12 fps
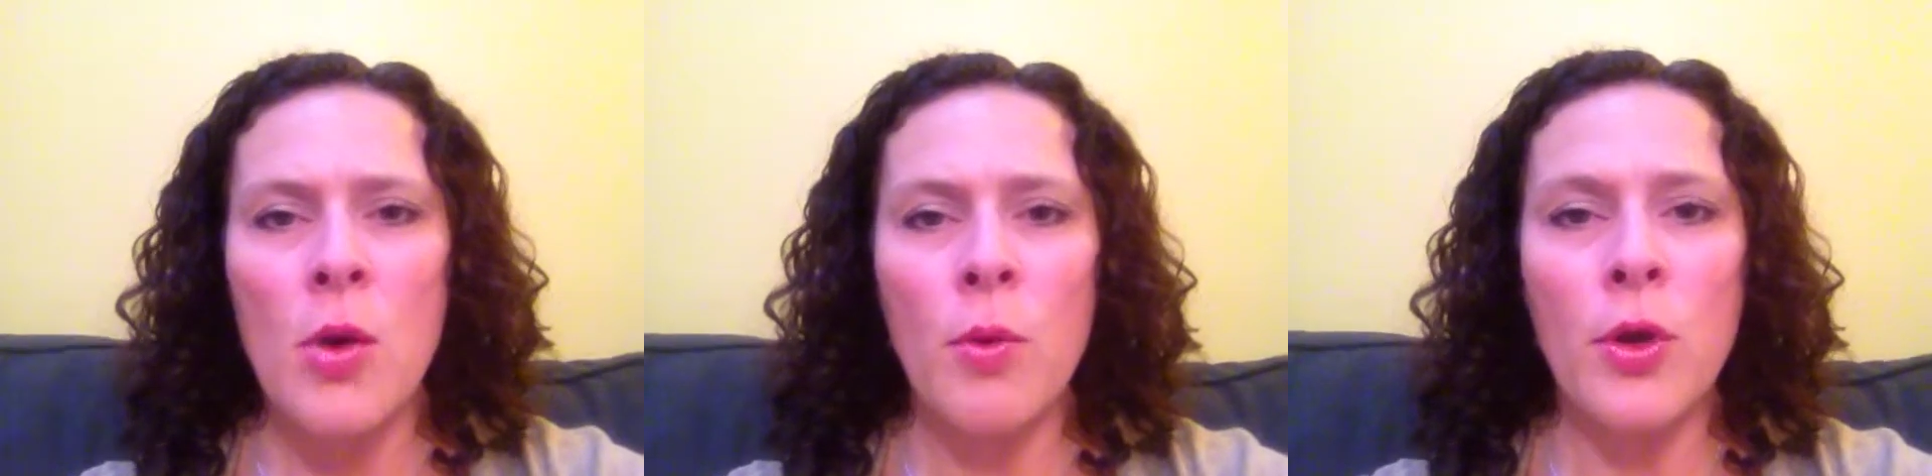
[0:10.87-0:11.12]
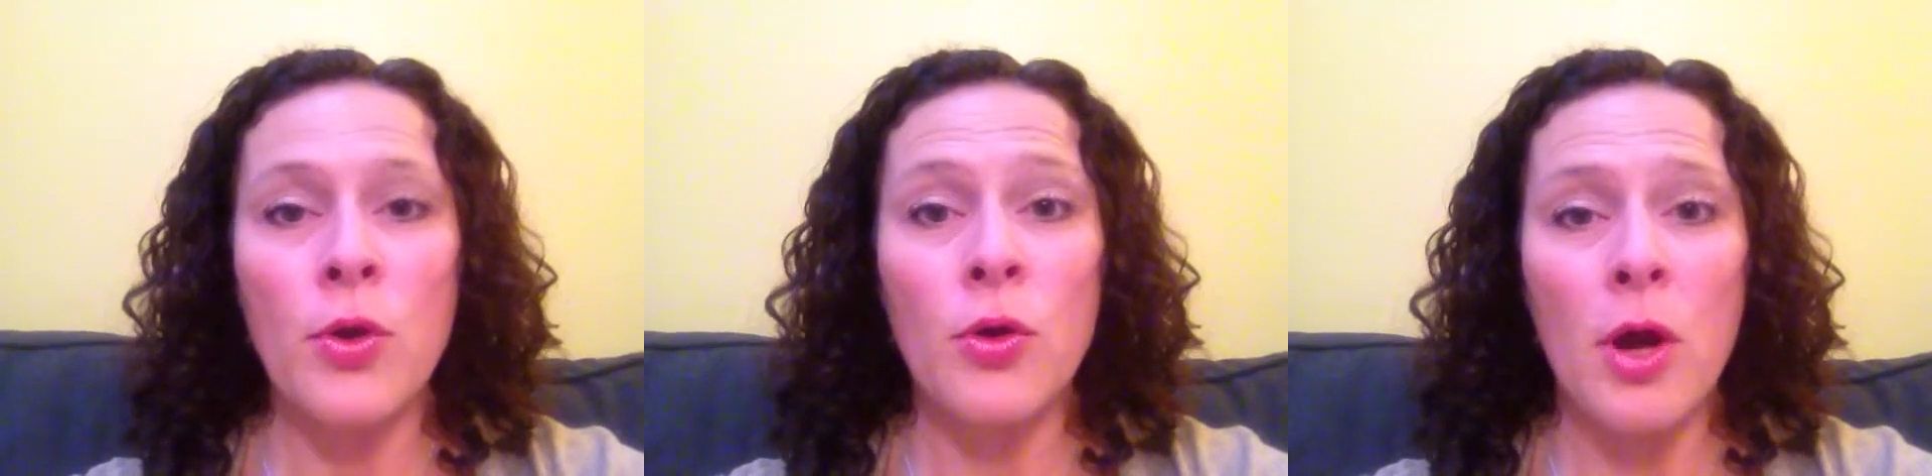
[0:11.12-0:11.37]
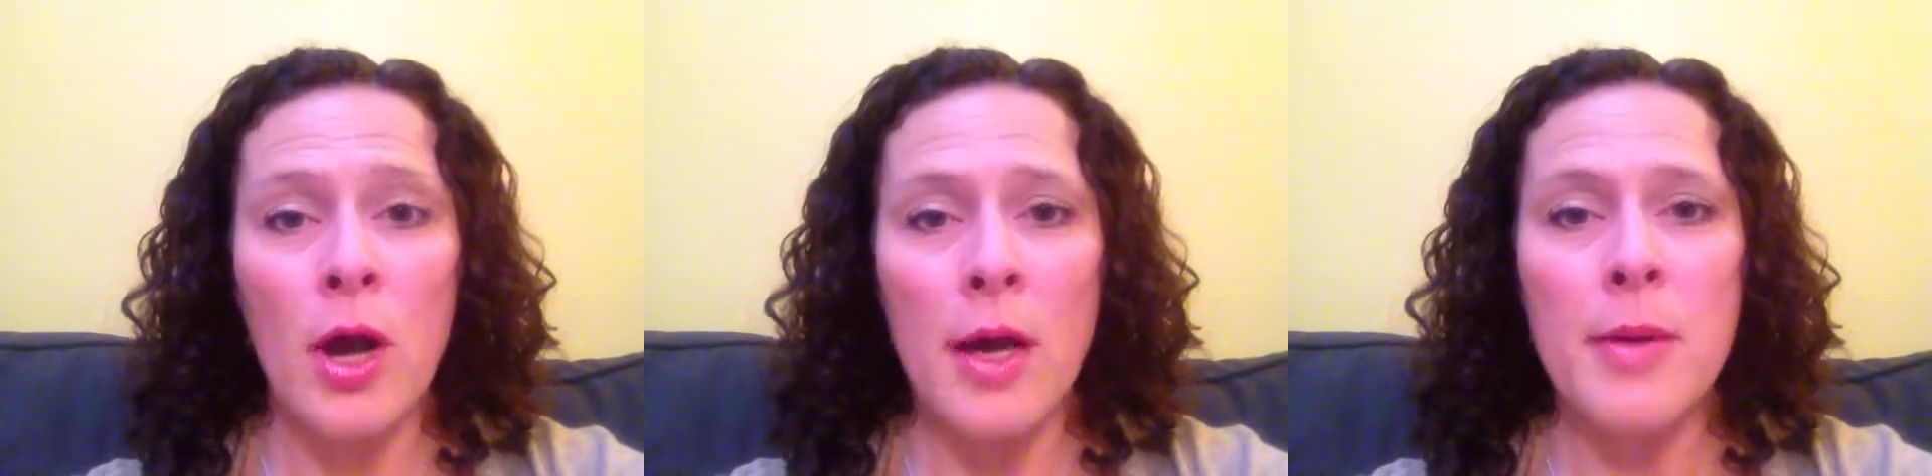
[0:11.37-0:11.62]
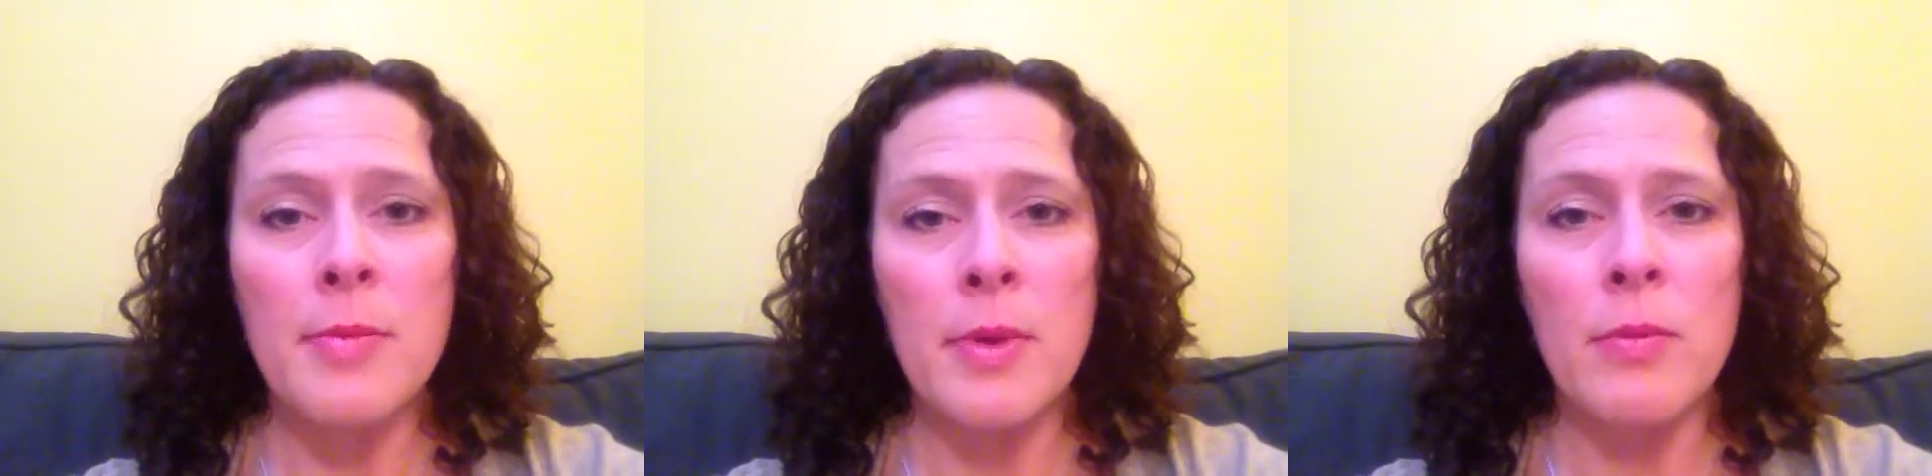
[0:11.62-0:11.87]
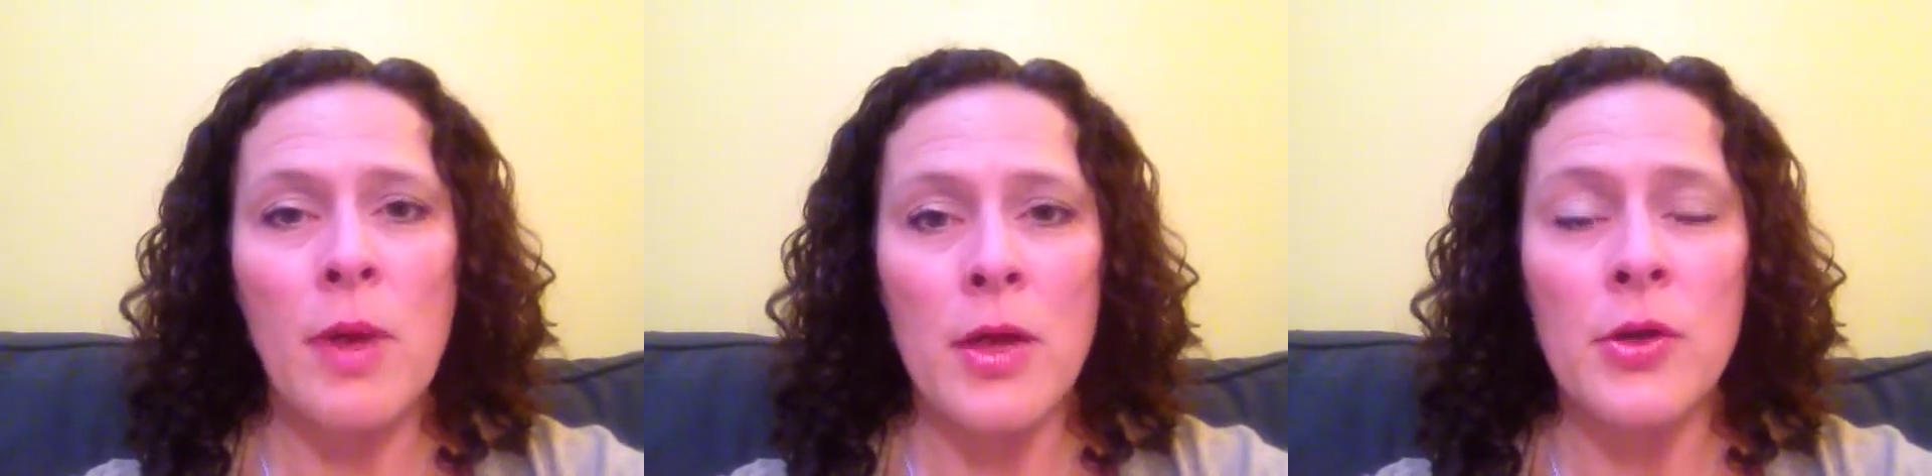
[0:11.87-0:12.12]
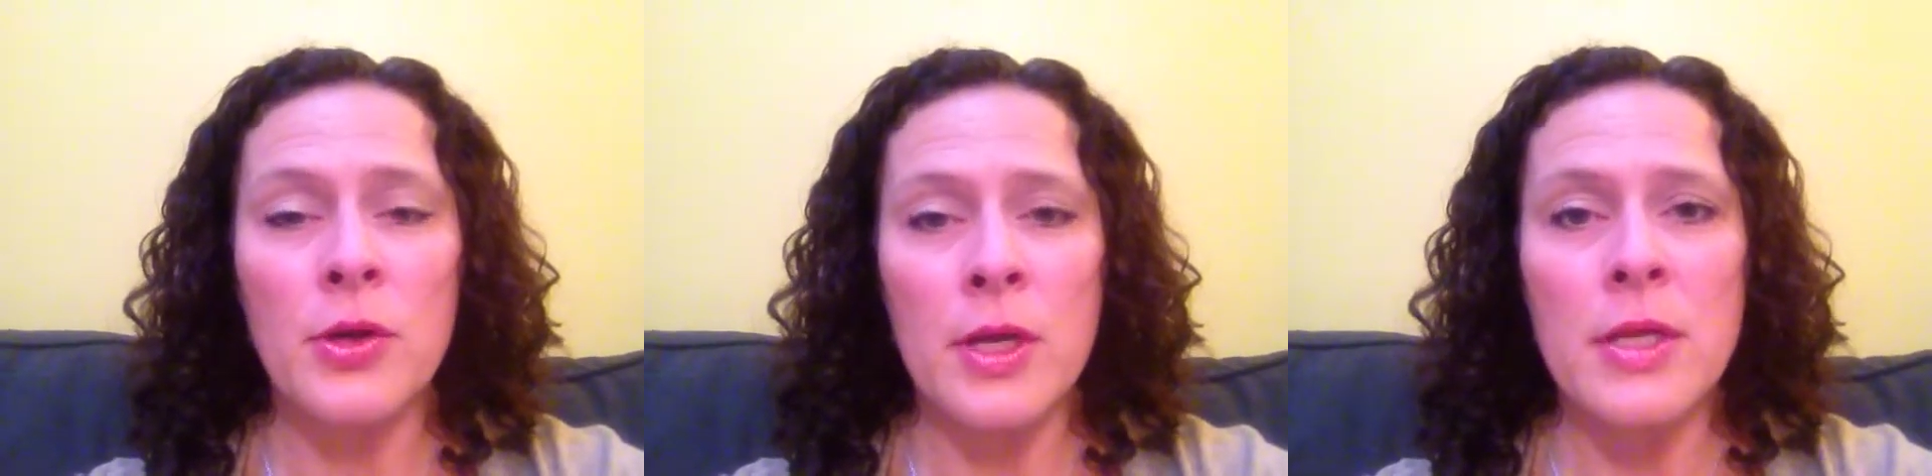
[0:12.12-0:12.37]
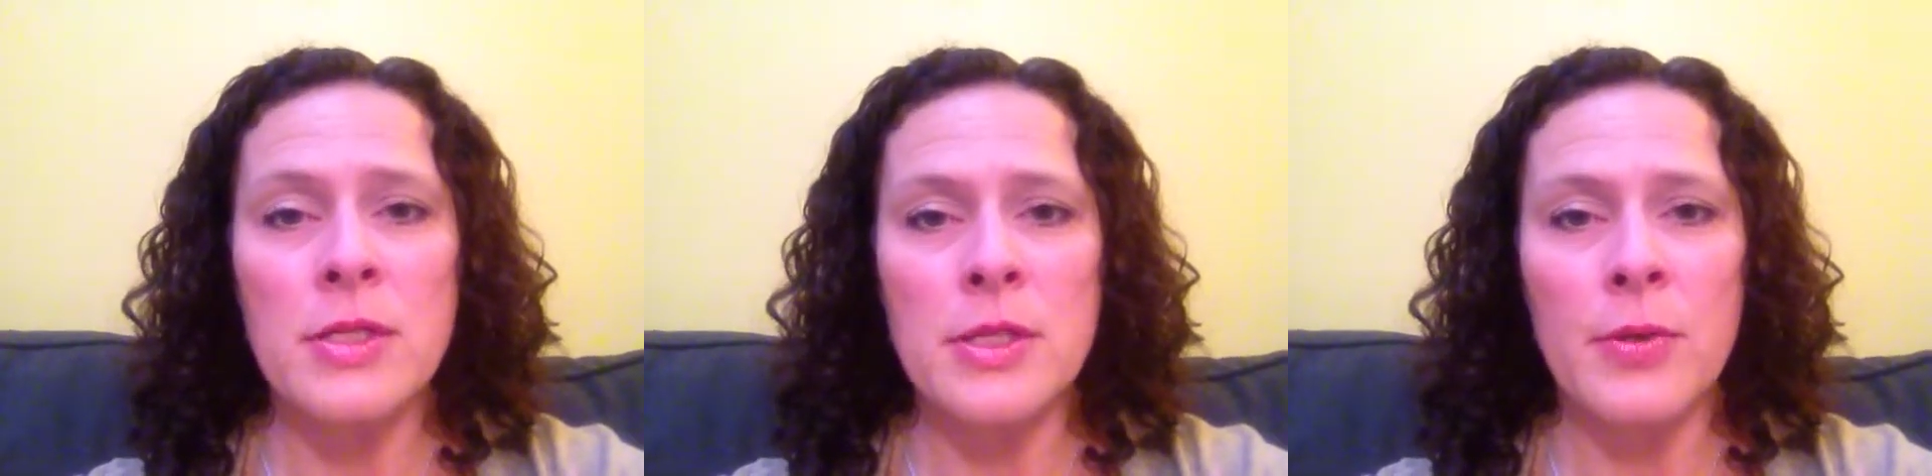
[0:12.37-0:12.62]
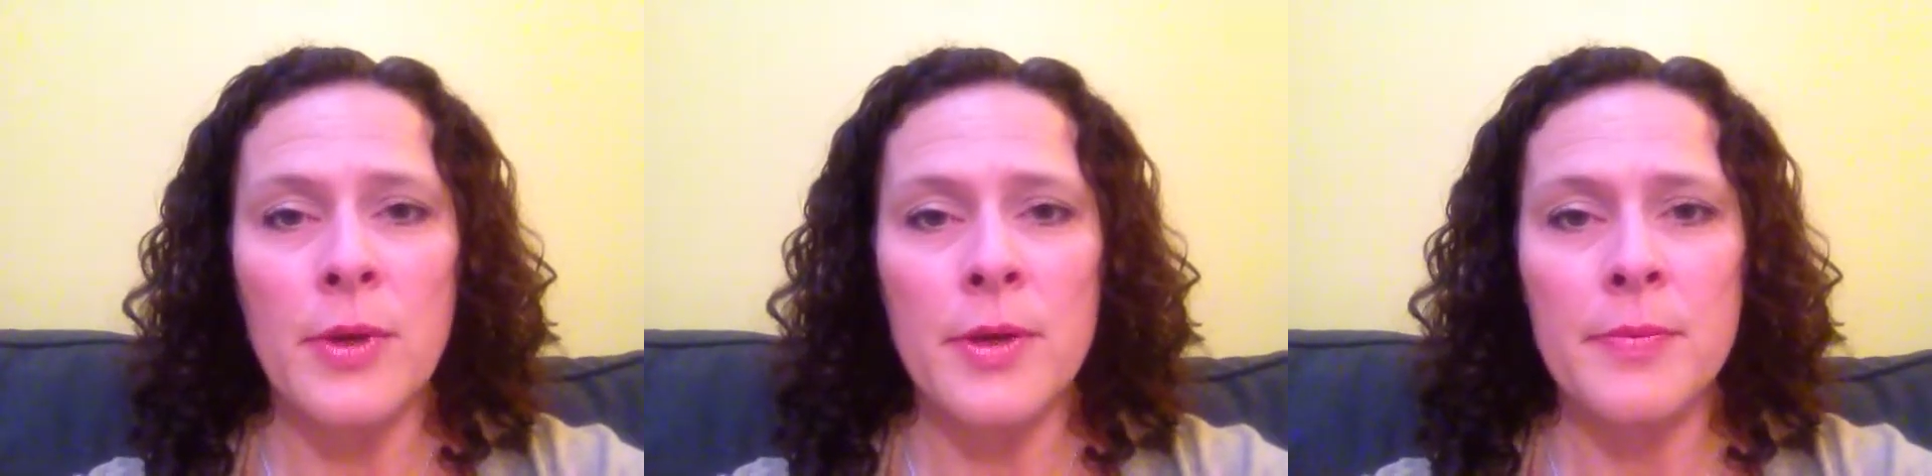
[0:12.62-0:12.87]
when crime entered
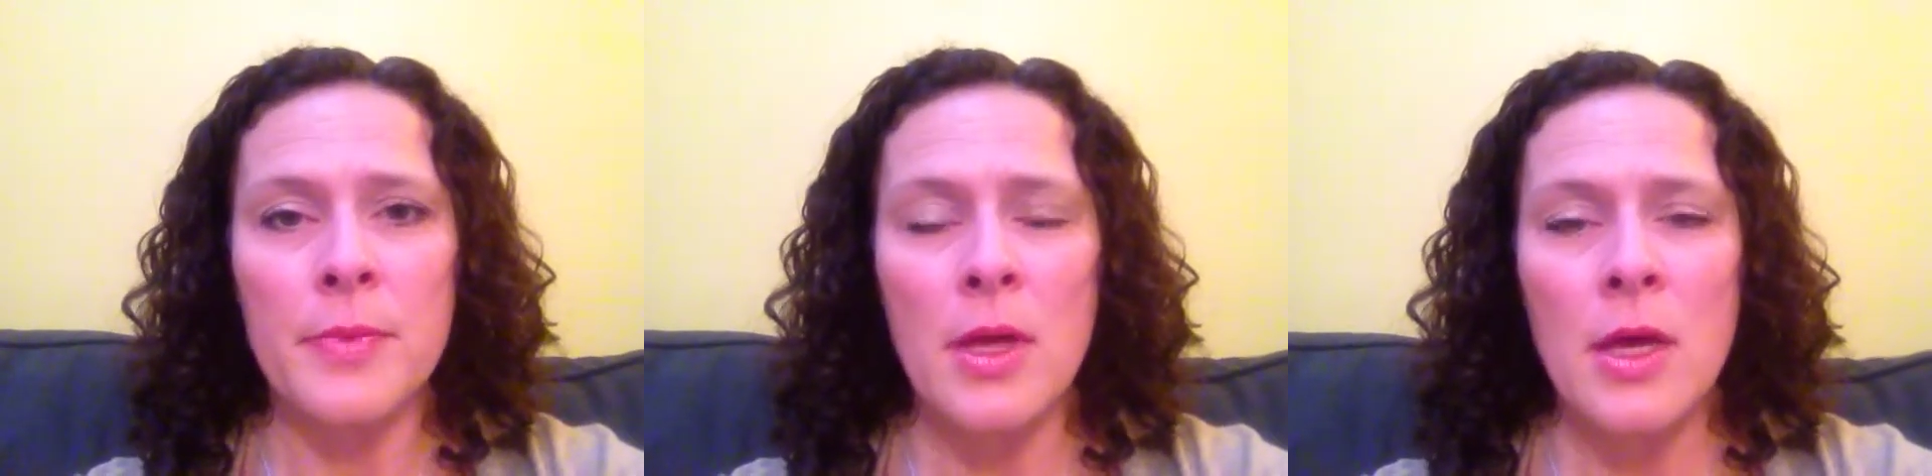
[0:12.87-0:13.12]
into it.